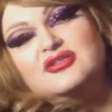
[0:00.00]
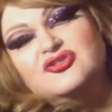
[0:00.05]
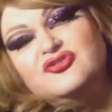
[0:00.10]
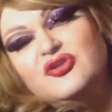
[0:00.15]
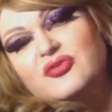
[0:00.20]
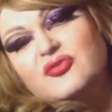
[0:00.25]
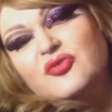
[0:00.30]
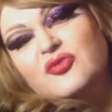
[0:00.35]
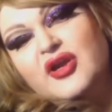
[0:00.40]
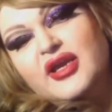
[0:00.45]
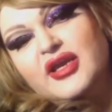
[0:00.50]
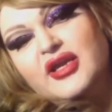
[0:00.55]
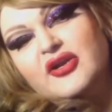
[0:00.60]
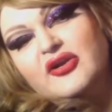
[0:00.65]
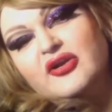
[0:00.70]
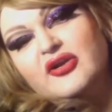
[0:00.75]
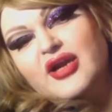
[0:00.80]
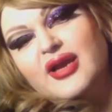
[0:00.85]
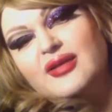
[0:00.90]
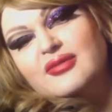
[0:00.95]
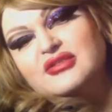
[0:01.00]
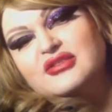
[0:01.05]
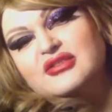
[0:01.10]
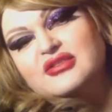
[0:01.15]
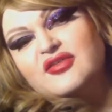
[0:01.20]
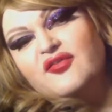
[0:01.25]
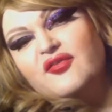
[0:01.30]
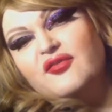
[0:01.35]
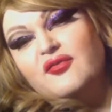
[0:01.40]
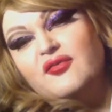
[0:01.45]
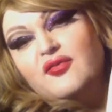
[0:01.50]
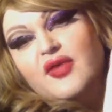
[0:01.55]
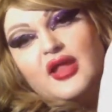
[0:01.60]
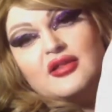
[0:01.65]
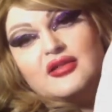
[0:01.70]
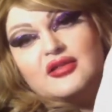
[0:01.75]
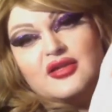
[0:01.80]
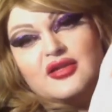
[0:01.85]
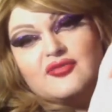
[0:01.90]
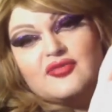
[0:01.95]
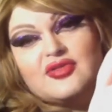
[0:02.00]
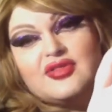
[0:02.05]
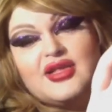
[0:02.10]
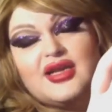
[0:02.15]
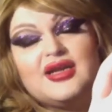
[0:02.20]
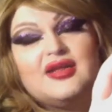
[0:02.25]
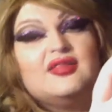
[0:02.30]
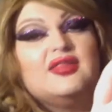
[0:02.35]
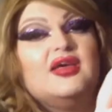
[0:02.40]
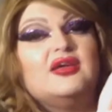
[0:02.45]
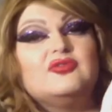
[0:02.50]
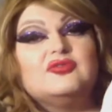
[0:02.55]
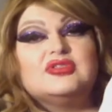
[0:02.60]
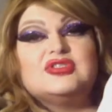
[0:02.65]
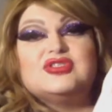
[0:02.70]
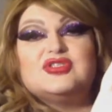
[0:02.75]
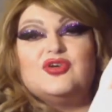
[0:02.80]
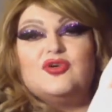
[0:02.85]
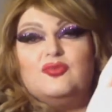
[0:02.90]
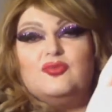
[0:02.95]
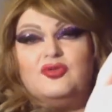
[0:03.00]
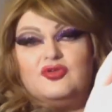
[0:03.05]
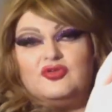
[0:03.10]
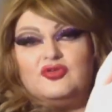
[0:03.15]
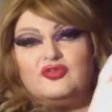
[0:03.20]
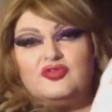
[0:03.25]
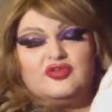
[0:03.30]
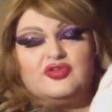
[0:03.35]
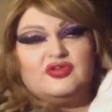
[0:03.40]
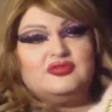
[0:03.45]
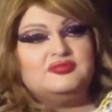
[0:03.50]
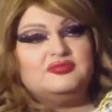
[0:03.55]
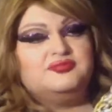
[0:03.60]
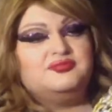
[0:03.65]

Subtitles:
trim right here and I actually fell in love with it. I thought it was so beautiful.